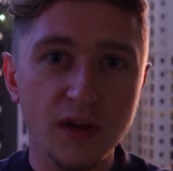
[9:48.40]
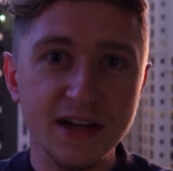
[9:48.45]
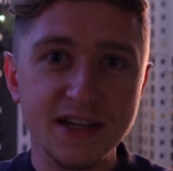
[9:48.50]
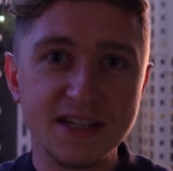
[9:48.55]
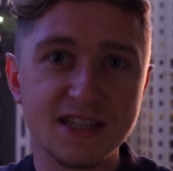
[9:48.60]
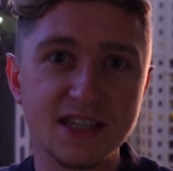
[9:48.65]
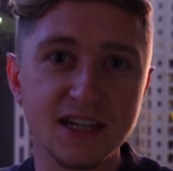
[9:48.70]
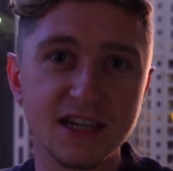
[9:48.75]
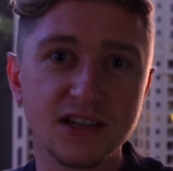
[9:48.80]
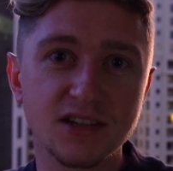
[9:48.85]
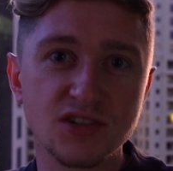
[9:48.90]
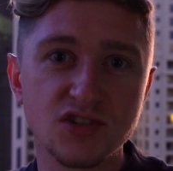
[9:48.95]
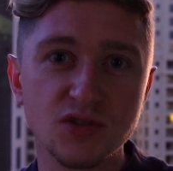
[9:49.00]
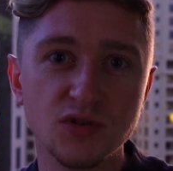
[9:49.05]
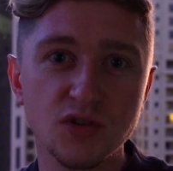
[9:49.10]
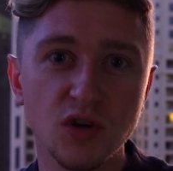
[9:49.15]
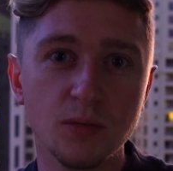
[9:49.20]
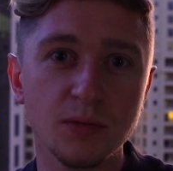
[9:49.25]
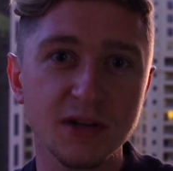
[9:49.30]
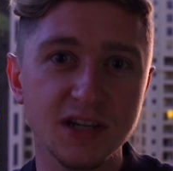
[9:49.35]
these things you
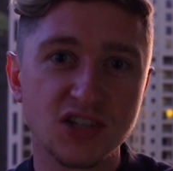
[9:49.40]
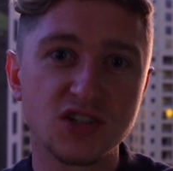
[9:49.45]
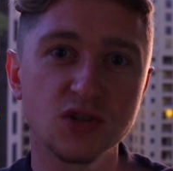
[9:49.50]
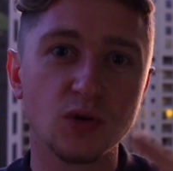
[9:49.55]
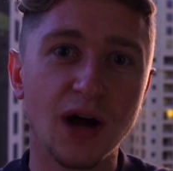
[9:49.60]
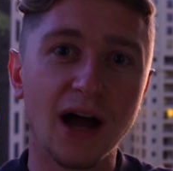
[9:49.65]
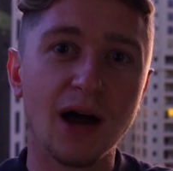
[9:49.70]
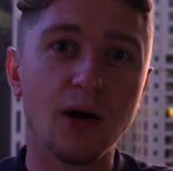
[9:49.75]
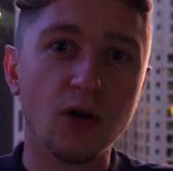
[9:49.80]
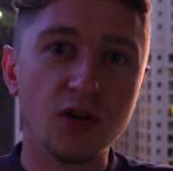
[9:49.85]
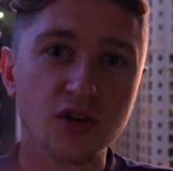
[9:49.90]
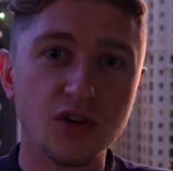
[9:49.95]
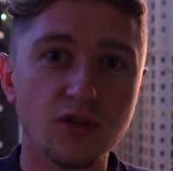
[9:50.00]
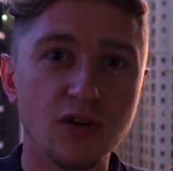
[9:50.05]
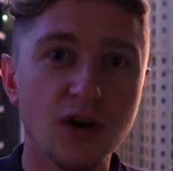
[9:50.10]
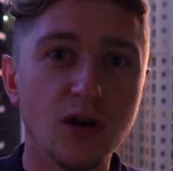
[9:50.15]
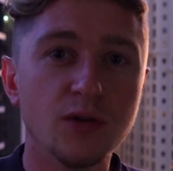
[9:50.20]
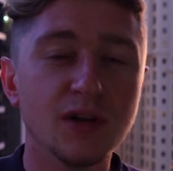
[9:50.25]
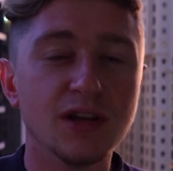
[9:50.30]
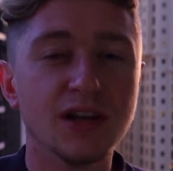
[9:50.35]
normally sort out on your
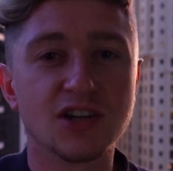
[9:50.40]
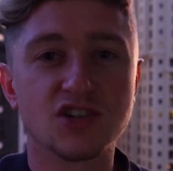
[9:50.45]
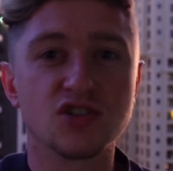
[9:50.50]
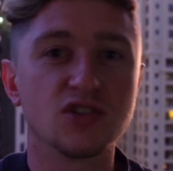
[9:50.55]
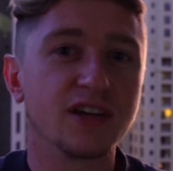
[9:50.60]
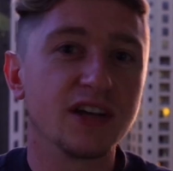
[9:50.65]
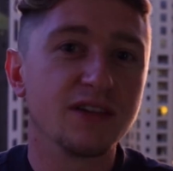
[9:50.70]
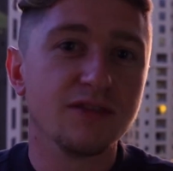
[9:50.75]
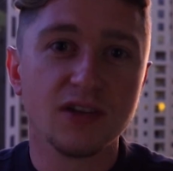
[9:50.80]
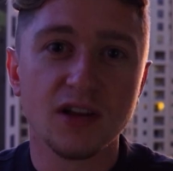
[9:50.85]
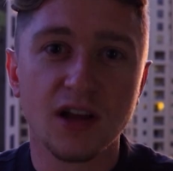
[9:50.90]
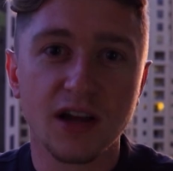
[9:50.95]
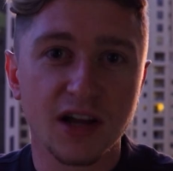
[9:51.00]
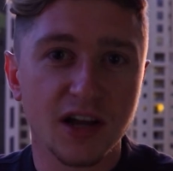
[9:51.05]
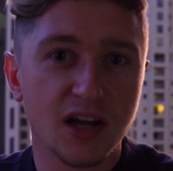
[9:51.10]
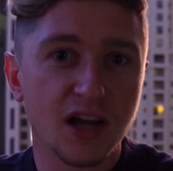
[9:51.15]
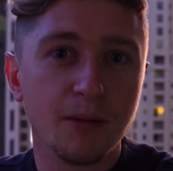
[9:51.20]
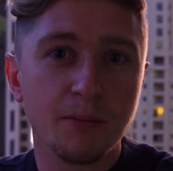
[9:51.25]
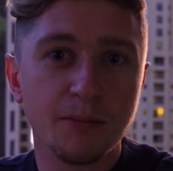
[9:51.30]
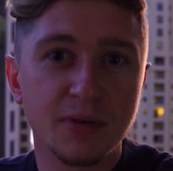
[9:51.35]
own unless you're given like a
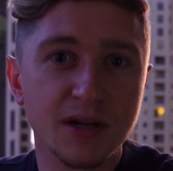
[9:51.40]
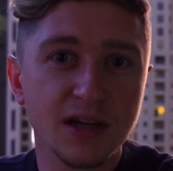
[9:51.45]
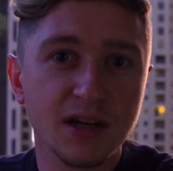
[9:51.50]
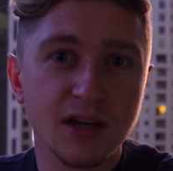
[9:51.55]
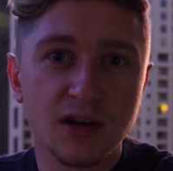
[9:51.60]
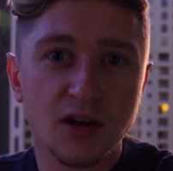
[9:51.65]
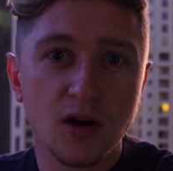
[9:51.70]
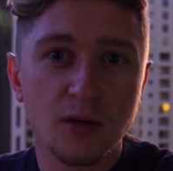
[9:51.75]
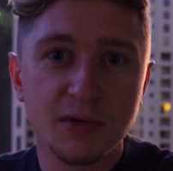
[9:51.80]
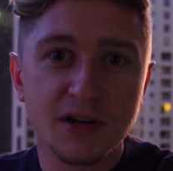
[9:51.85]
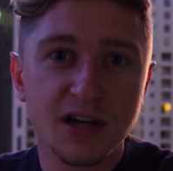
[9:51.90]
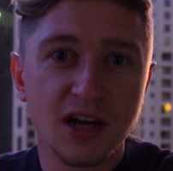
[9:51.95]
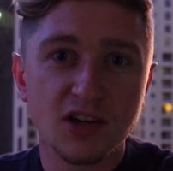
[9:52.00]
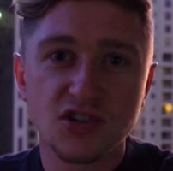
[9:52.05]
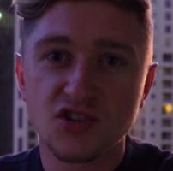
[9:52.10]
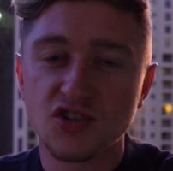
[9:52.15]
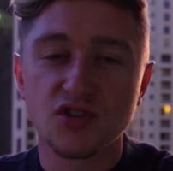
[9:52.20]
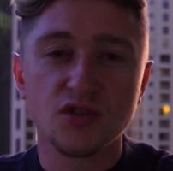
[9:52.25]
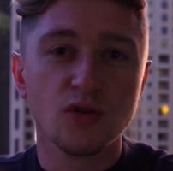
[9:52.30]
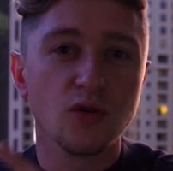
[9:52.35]
company
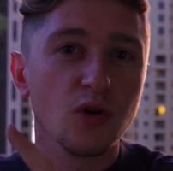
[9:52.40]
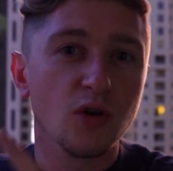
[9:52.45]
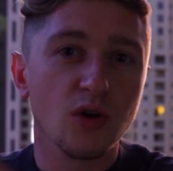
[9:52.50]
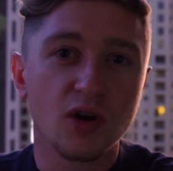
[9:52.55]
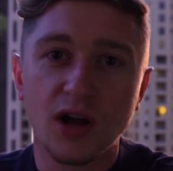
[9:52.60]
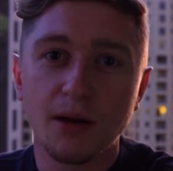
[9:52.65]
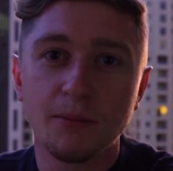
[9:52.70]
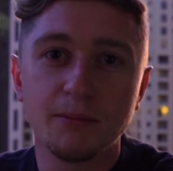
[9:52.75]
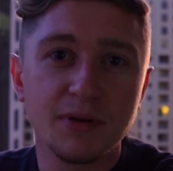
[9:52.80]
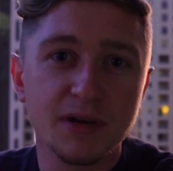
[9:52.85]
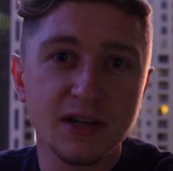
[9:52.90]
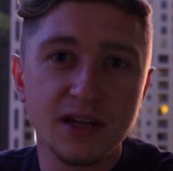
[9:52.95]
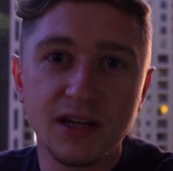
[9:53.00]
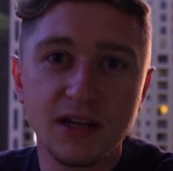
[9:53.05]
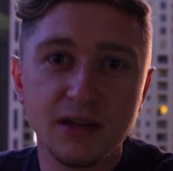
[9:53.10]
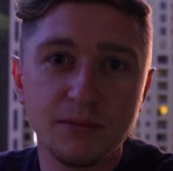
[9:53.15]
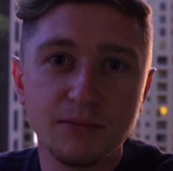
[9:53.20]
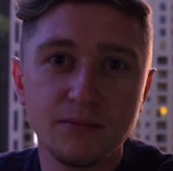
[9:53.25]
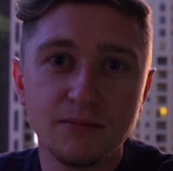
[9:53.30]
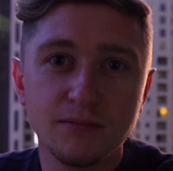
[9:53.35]
accommodation or a
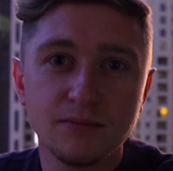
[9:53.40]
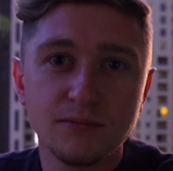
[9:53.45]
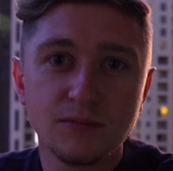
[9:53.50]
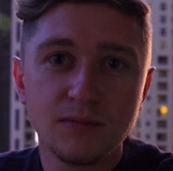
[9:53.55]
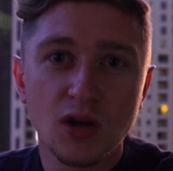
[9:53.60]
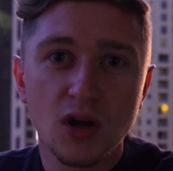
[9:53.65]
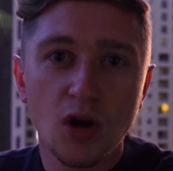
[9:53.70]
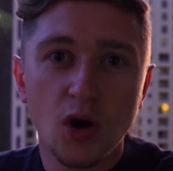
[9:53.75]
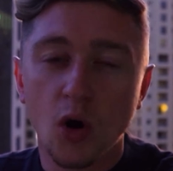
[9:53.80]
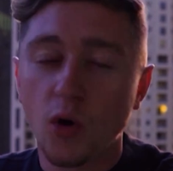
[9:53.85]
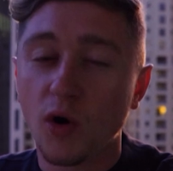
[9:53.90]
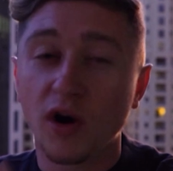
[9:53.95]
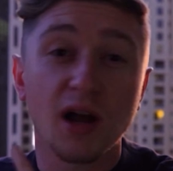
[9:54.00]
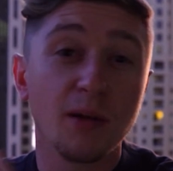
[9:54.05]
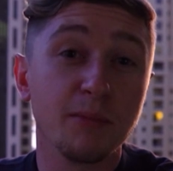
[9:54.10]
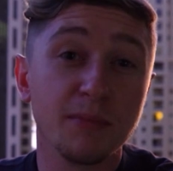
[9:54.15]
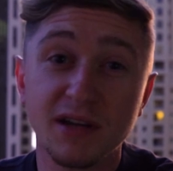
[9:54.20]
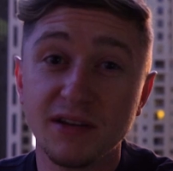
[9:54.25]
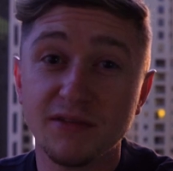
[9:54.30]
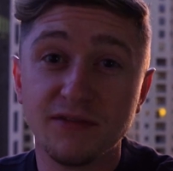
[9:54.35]
company
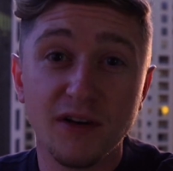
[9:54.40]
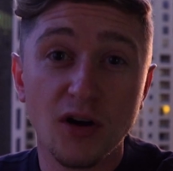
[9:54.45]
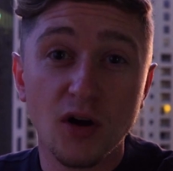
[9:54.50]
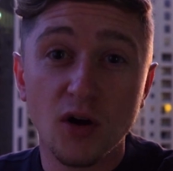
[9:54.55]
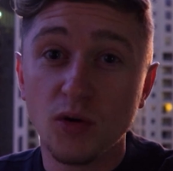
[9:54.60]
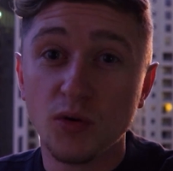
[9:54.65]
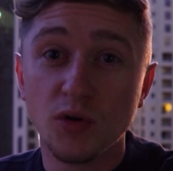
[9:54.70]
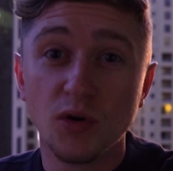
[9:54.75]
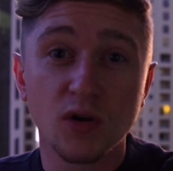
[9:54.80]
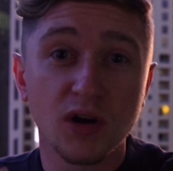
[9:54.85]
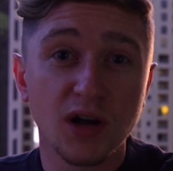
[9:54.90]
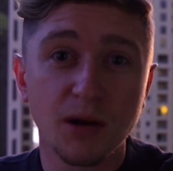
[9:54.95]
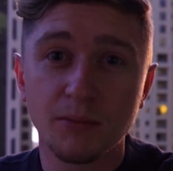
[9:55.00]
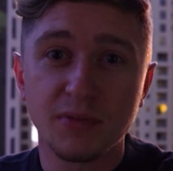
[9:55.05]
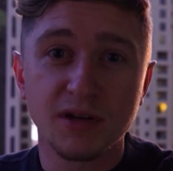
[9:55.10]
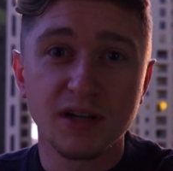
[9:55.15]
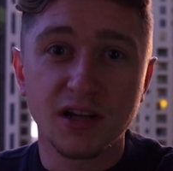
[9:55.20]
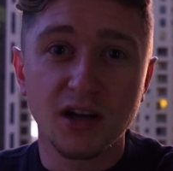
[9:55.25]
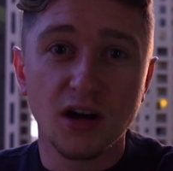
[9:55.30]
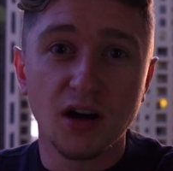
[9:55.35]
phone or
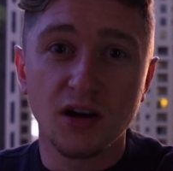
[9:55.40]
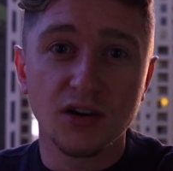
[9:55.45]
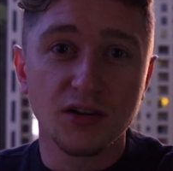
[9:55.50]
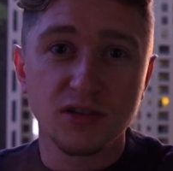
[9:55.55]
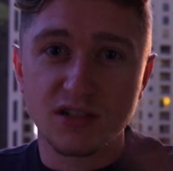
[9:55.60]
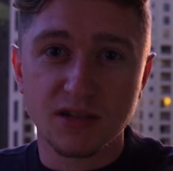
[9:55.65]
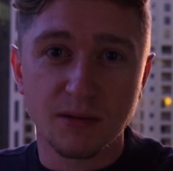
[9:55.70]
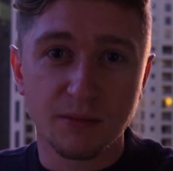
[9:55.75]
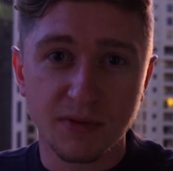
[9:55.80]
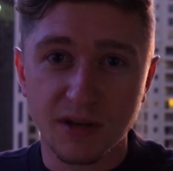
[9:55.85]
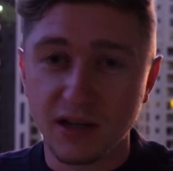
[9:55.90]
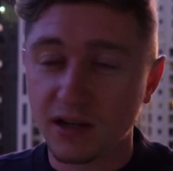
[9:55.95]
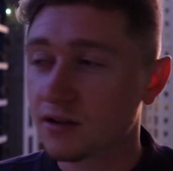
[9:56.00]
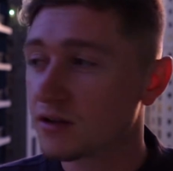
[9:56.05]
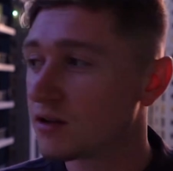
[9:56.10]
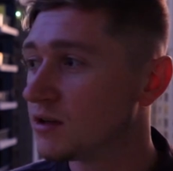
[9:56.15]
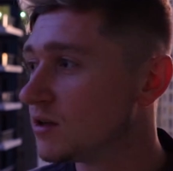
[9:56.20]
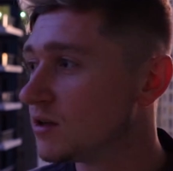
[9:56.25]
company card or something.